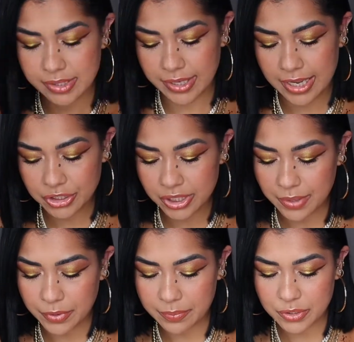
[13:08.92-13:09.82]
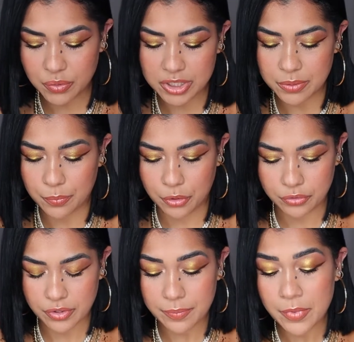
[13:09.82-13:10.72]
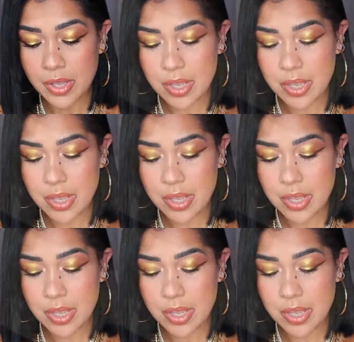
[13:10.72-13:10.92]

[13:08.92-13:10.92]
see, actually, I'm gonna be swatching both of them